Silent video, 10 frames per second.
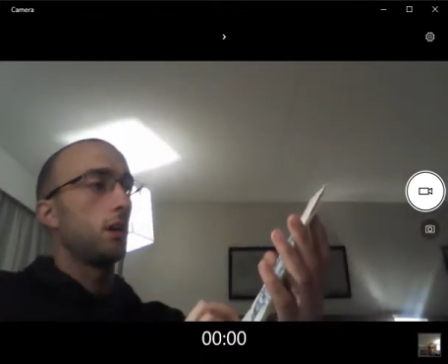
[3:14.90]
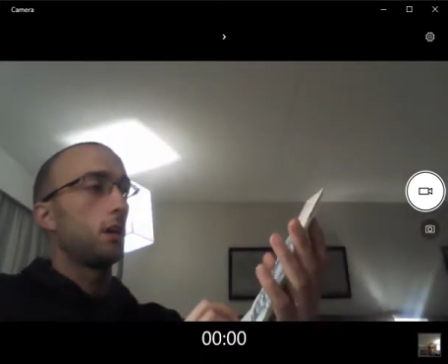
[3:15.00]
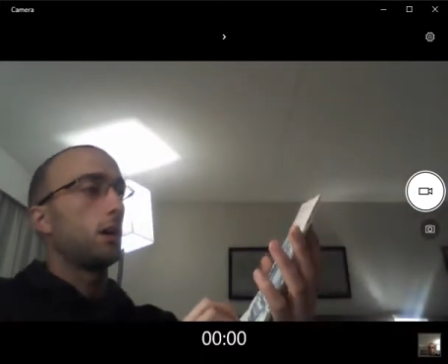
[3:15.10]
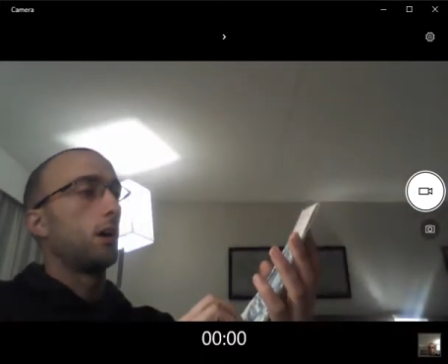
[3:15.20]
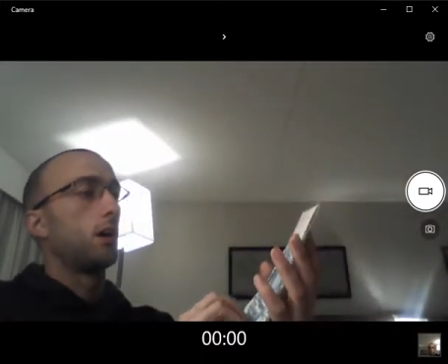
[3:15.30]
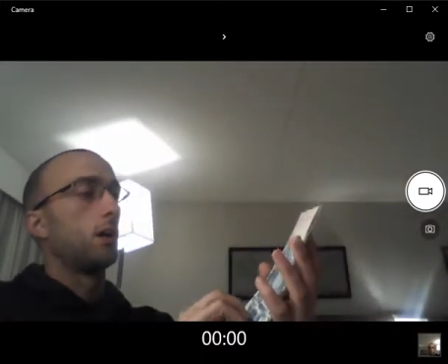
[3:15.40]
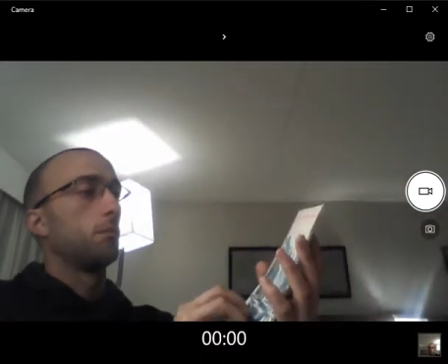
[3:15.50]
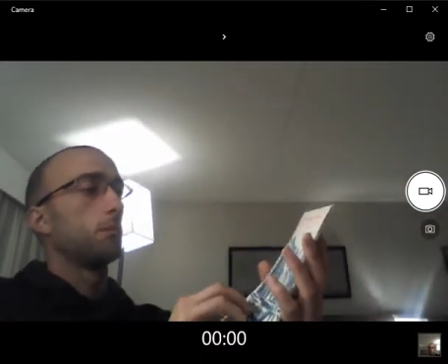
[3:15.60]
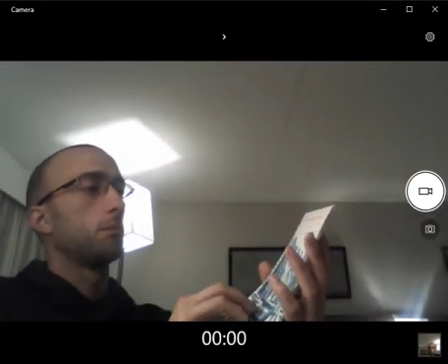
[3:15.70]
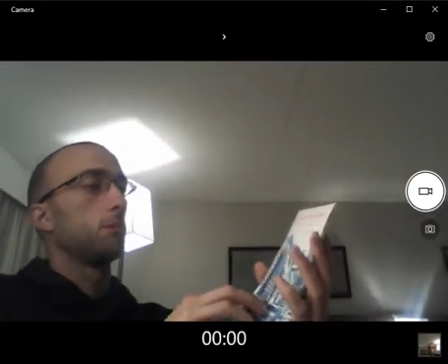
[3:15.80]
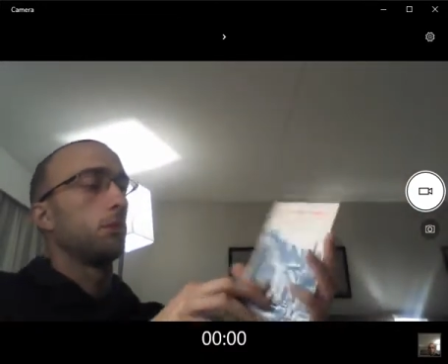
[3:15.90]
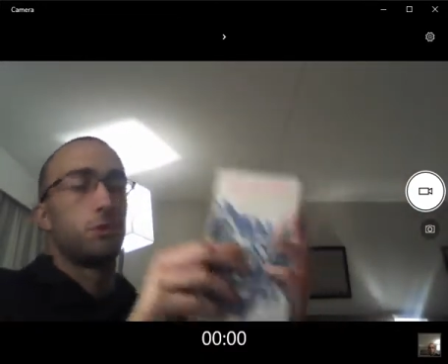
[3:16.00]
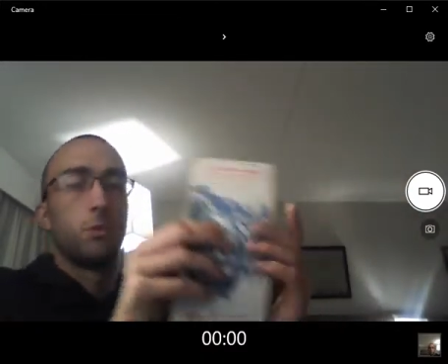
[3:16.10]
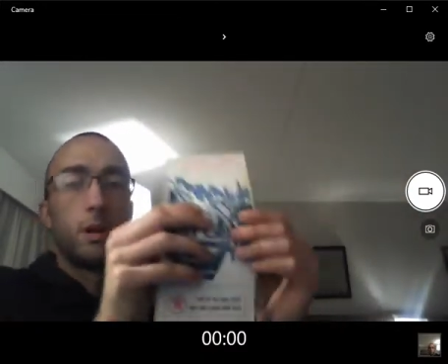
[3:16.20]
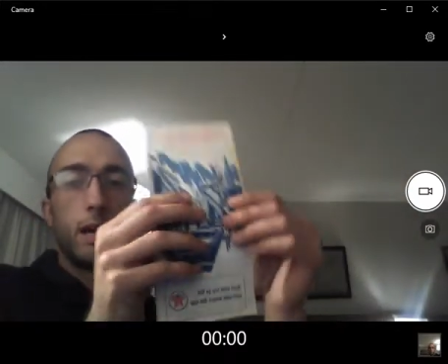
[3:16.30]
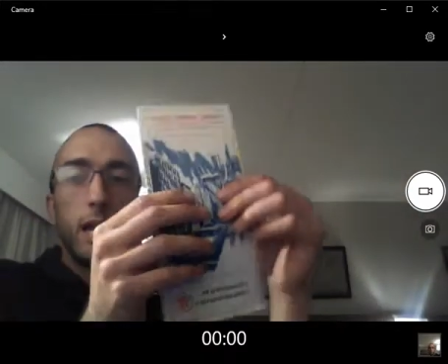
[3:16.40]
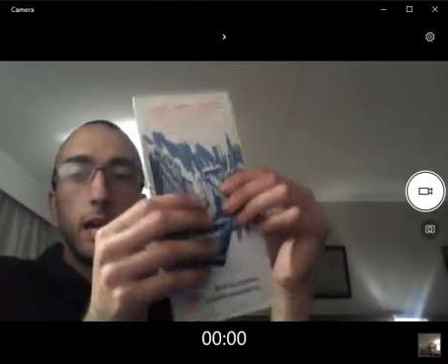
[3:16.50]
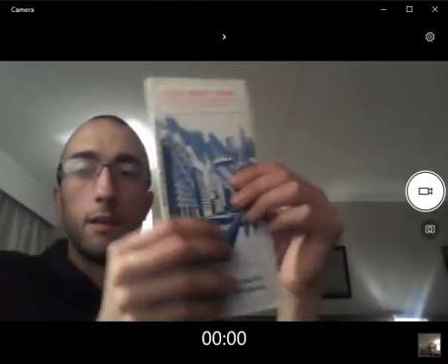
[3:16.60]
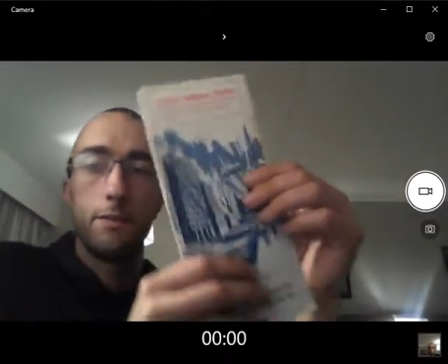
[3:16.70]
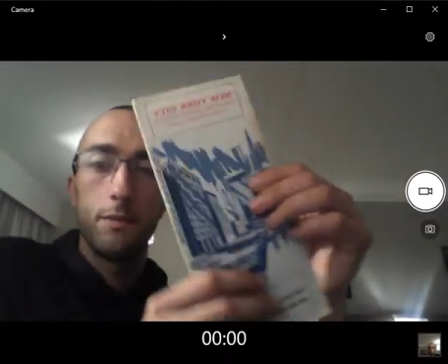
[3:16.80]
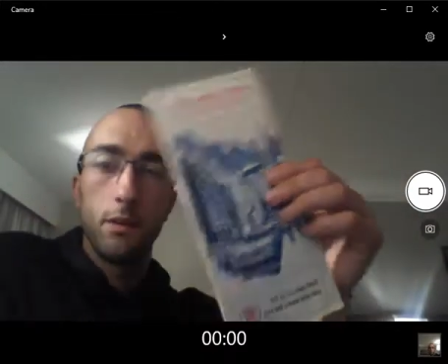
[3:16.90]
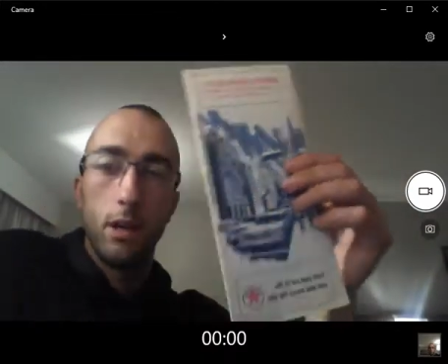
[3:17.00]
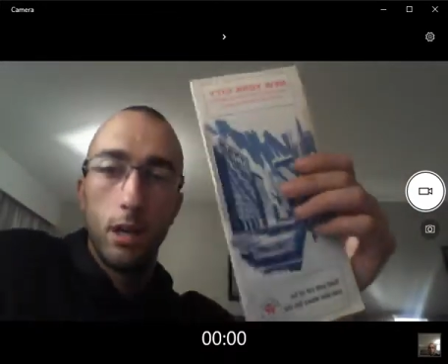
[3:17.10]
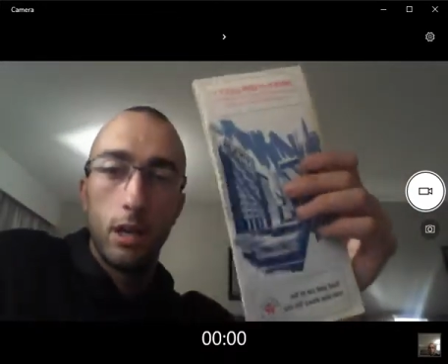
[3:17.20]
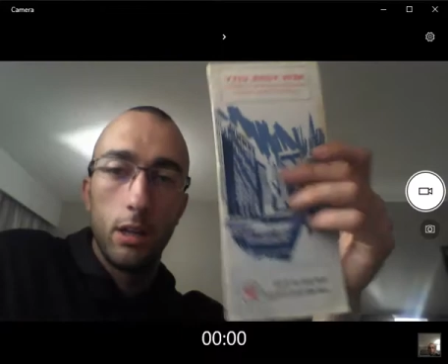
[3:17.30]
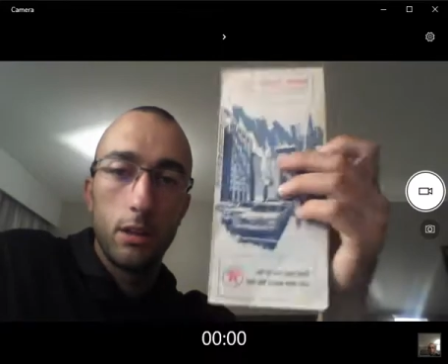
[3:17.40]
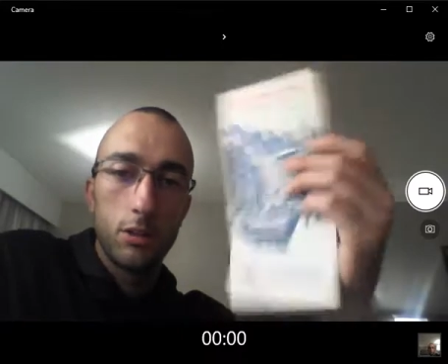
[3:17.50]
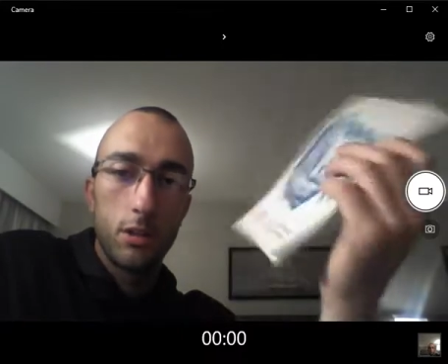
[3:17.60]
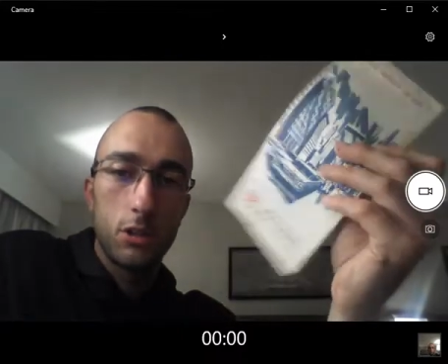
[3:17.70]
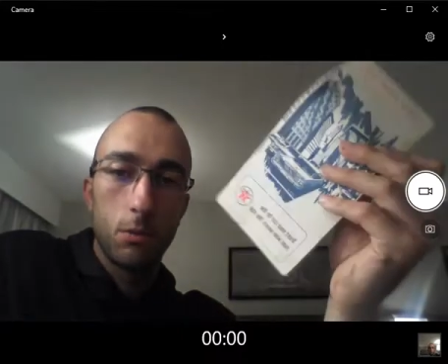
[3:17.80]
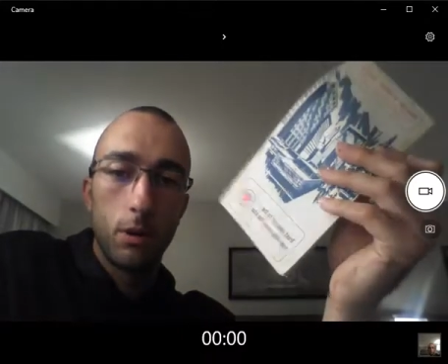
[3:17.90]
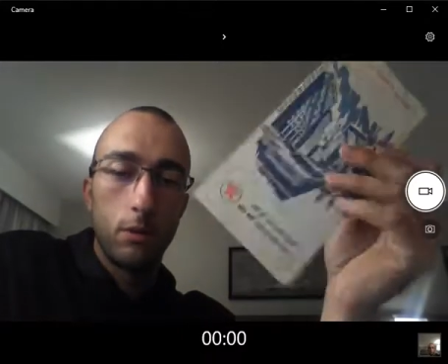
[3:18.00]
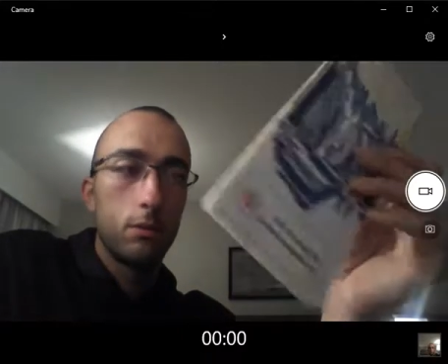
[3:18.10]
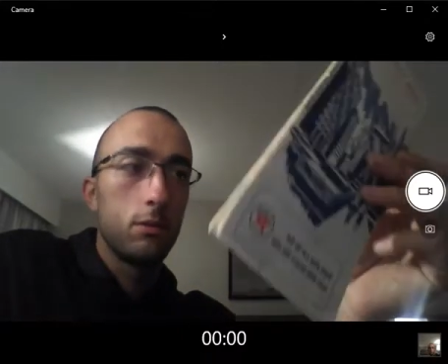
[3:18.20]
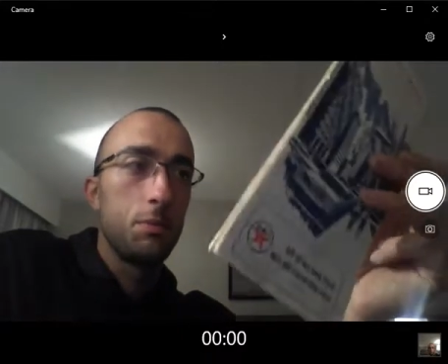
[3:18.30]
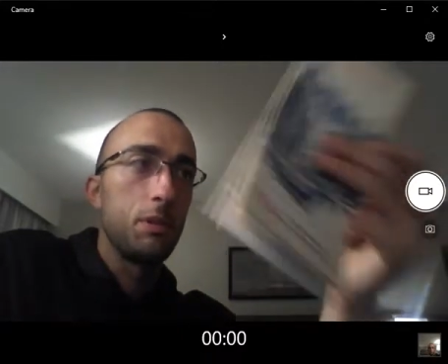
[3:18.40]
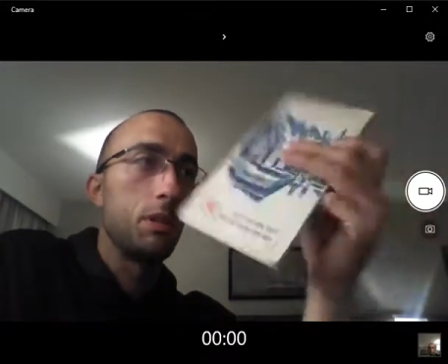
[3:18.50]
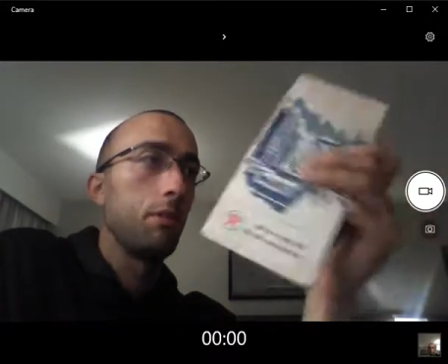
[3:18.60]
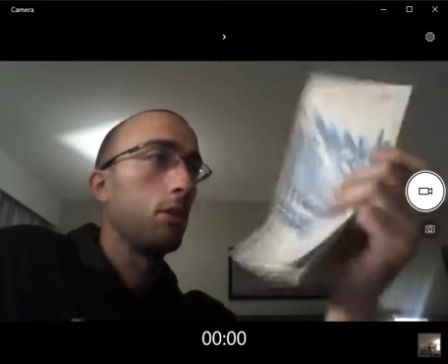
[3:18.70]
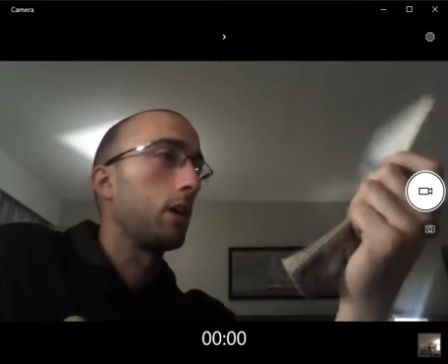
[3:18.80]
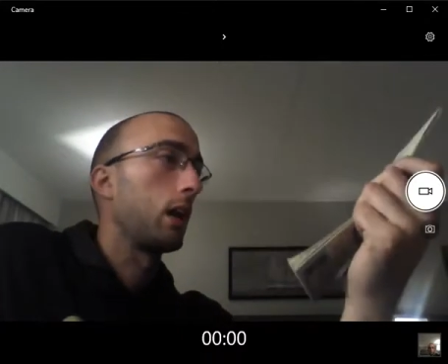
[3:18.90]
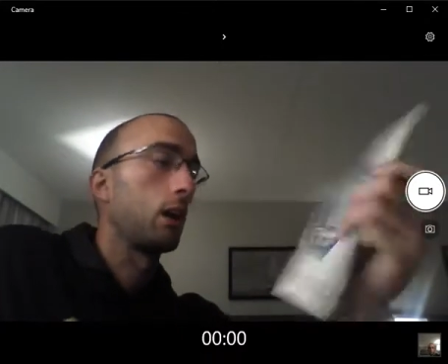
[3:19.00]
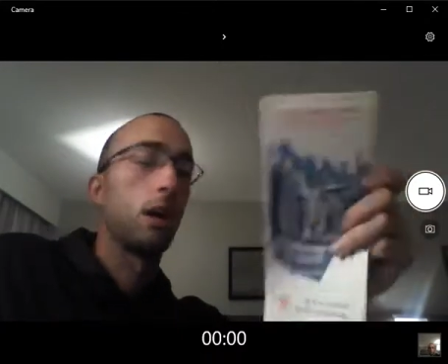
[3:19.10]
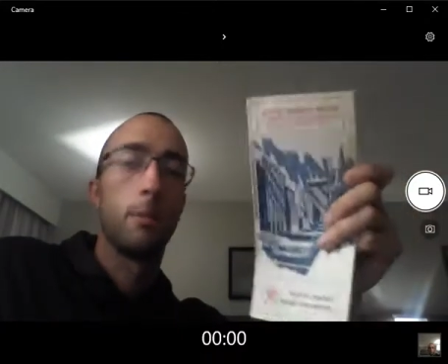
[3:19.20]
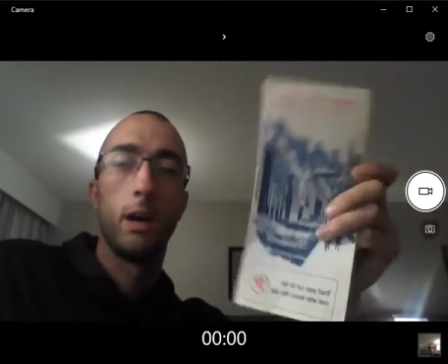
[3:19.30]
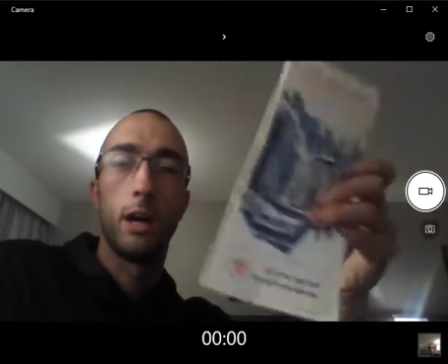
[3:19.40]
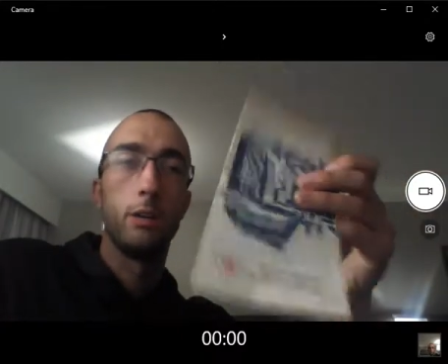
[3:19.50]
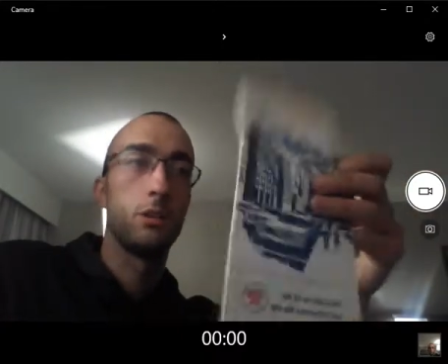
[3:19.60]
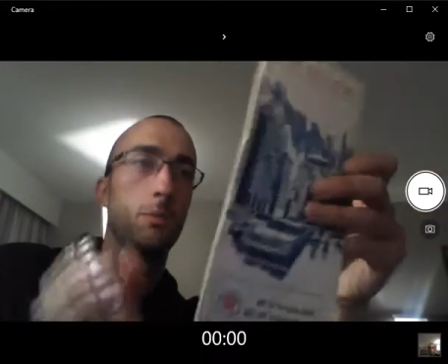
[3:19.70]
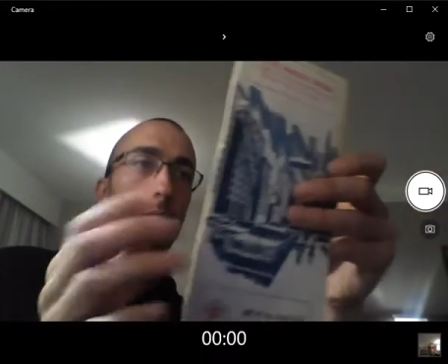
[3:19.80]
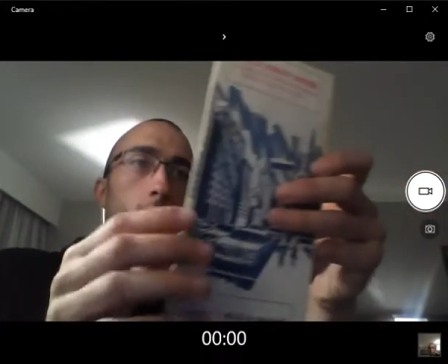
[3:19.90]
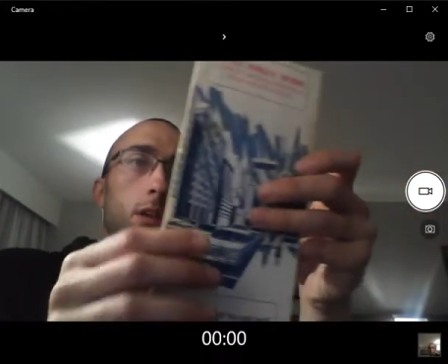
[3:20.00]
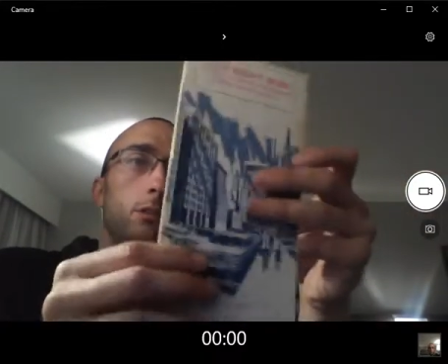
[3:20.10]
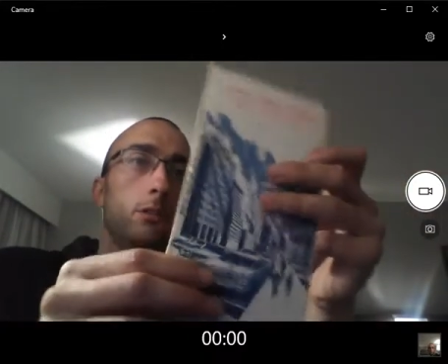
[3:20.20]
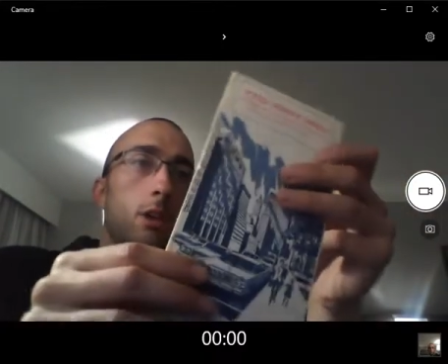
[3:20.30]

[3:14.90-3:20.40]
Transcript: Um, there's one I have, and it, this one specifically kind of caught my eye just because